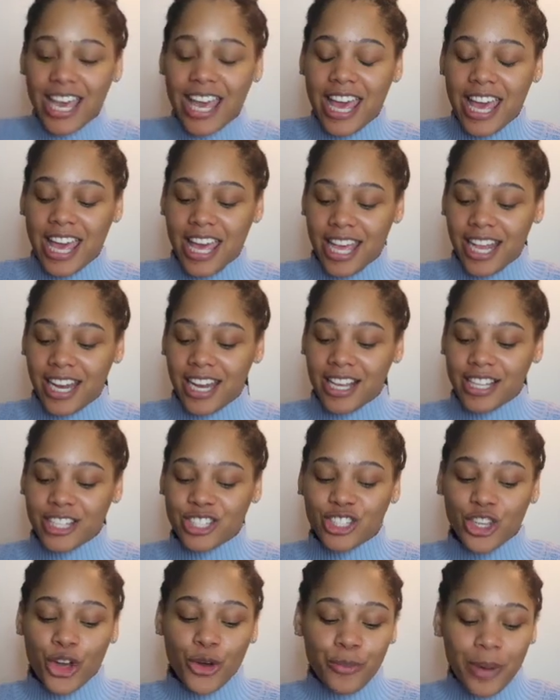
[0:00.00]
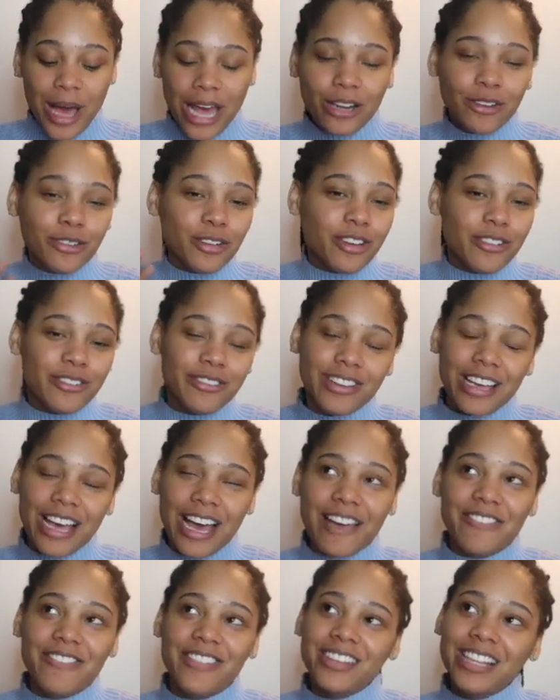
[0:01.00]
And so I don't know if,
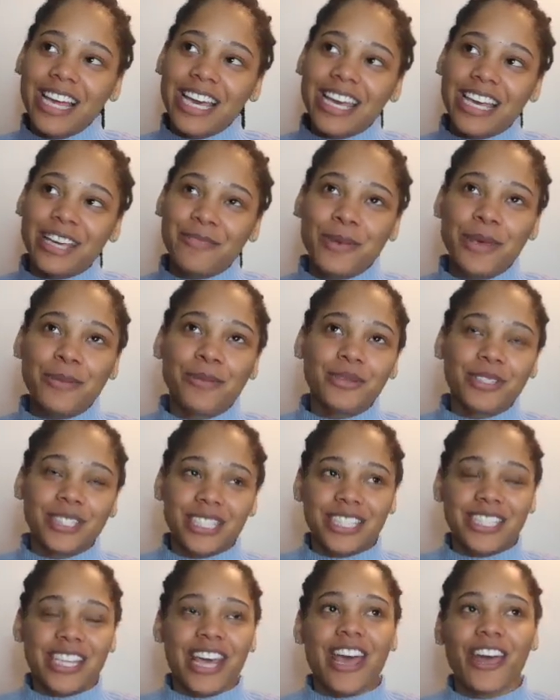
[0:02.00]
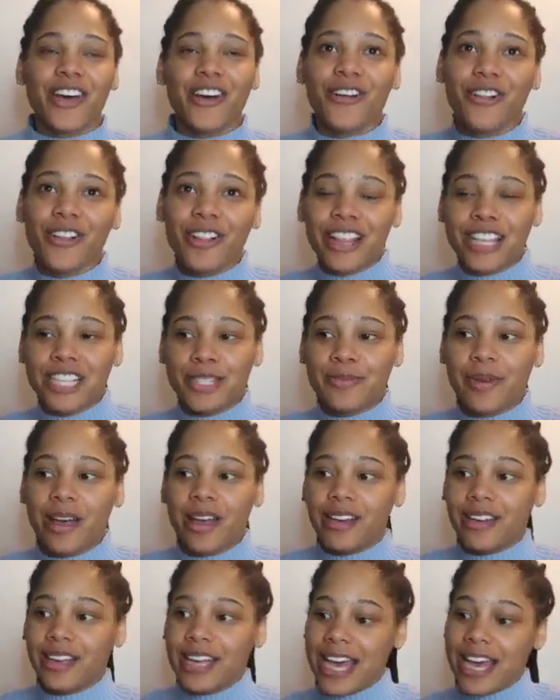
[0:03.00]
I feel like people should tell
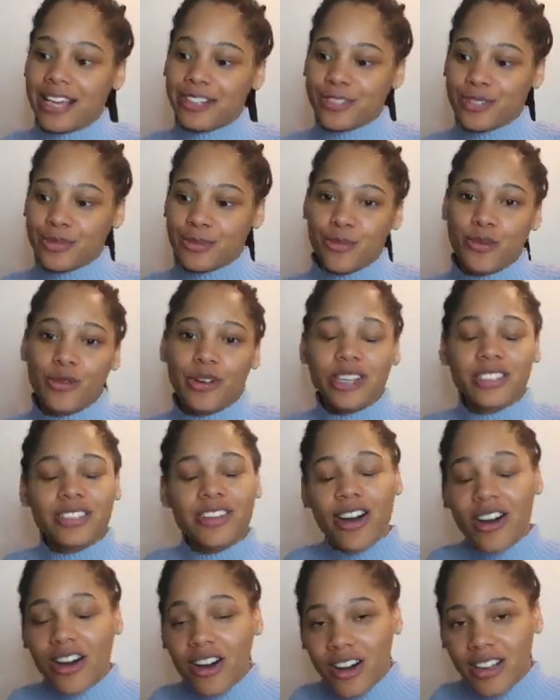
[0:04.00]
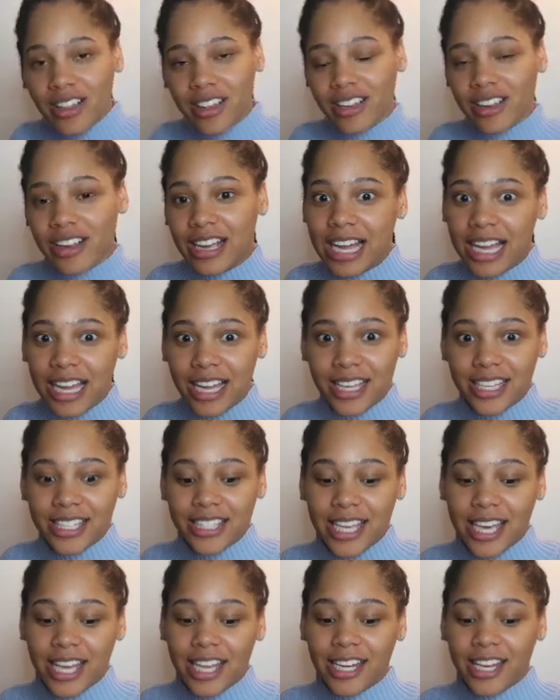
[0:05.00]
aspiring actors more. It's all in your
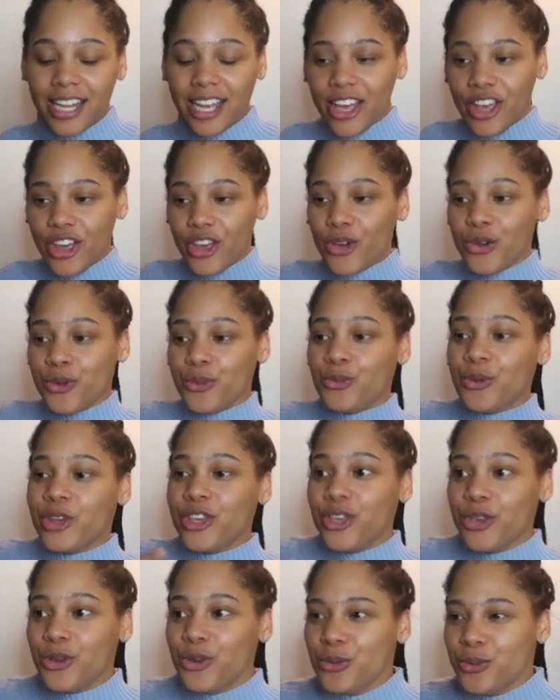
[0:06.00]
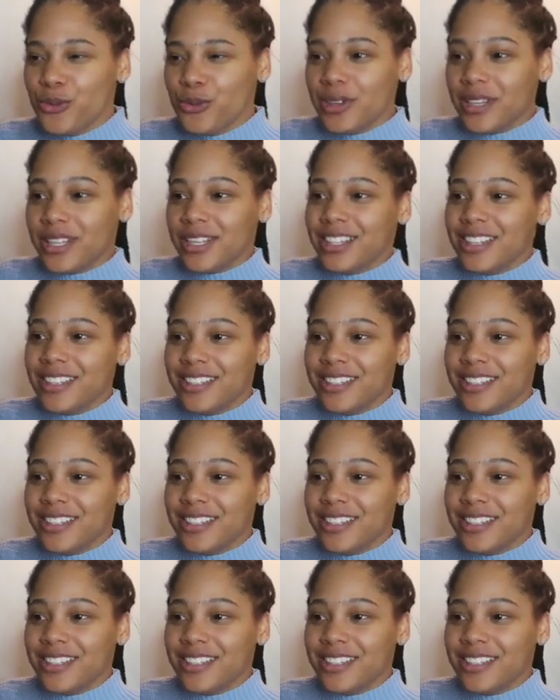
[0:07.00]
eyes. And when you